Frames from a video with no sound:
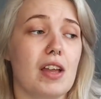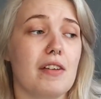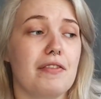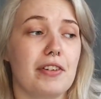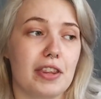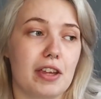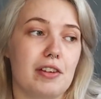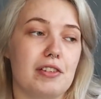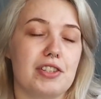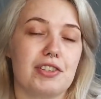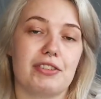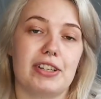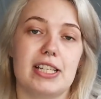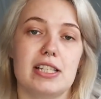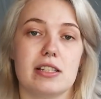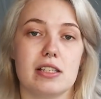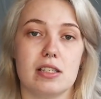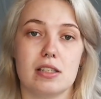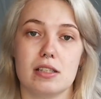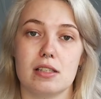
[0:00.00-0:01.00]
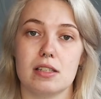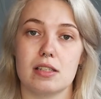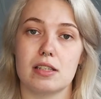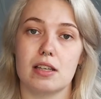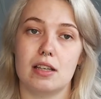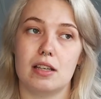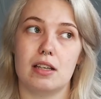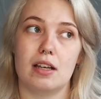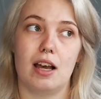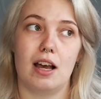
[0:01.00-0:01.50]
for those
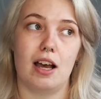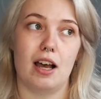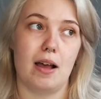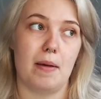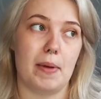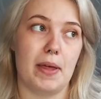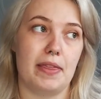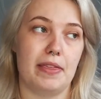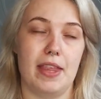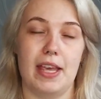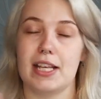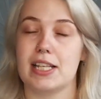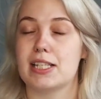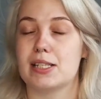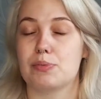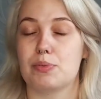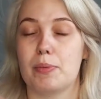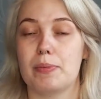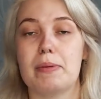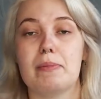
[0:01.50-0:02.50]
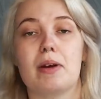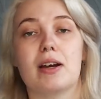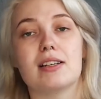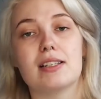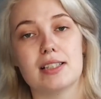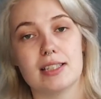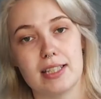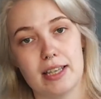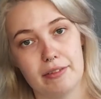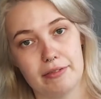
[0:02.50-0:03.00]
reasons, this will be
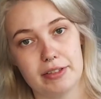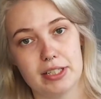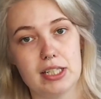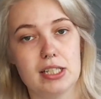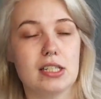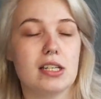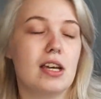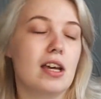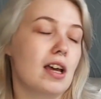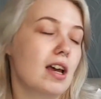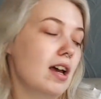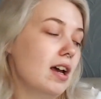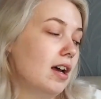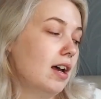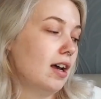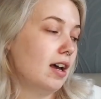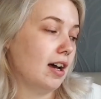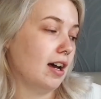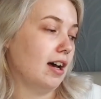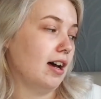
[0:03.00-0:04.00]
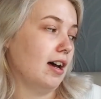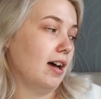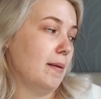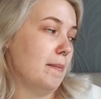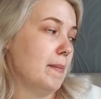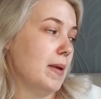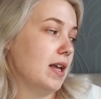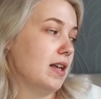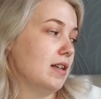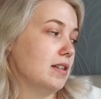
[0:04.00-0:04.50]
marked as gifted.
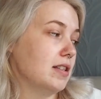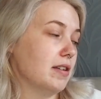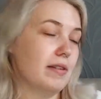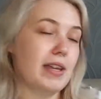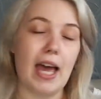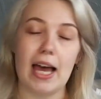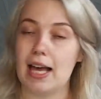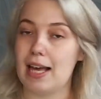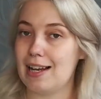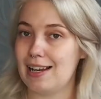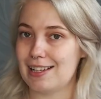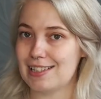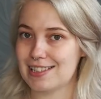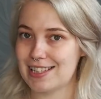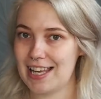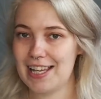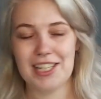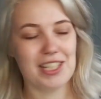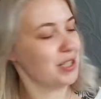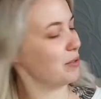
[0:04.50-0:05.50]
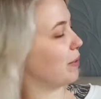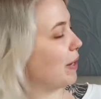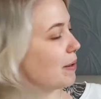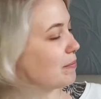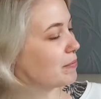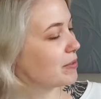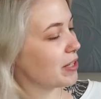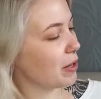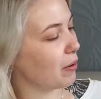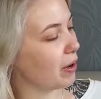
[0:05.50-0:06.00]
So yeah, let's get into
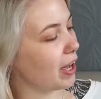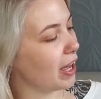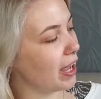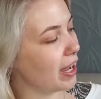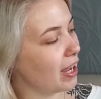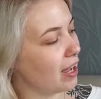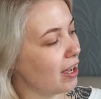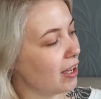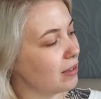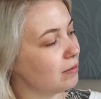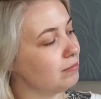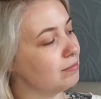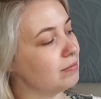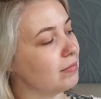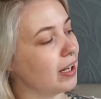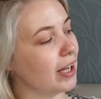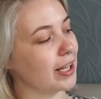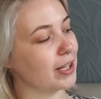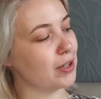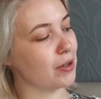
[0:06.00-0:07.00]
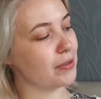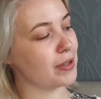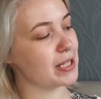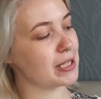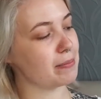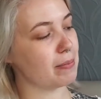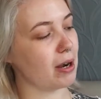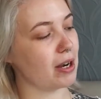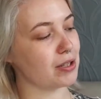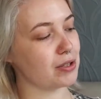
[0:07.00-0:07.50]
it. So I got
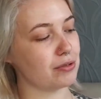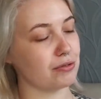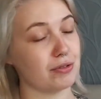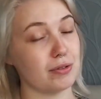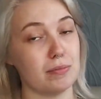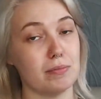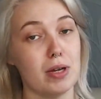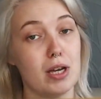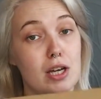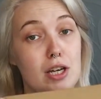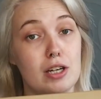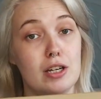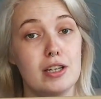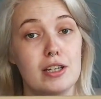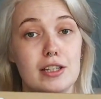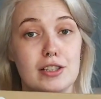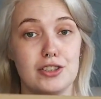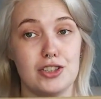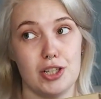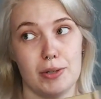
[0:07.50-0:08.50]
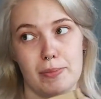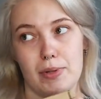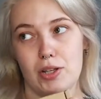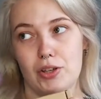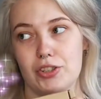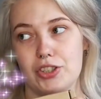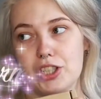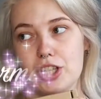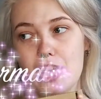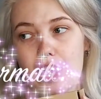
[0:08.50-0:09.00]
this parcel from
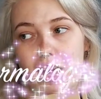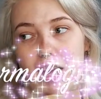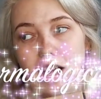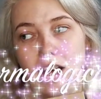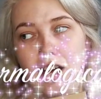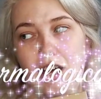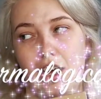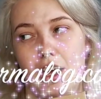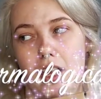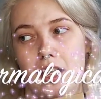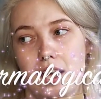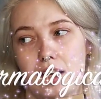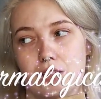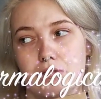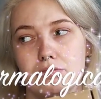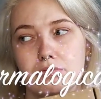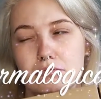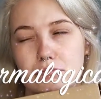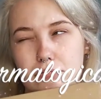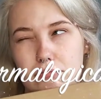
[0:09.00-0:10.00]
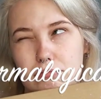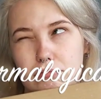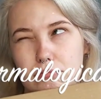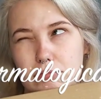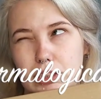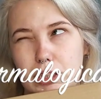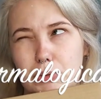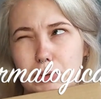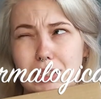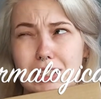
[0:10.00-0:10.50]
Dermalogica,
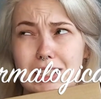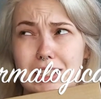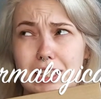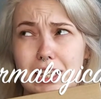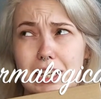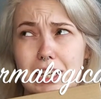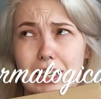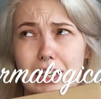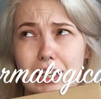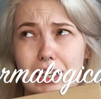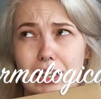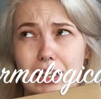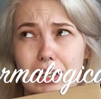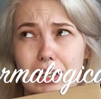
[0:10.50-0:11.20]
I want to say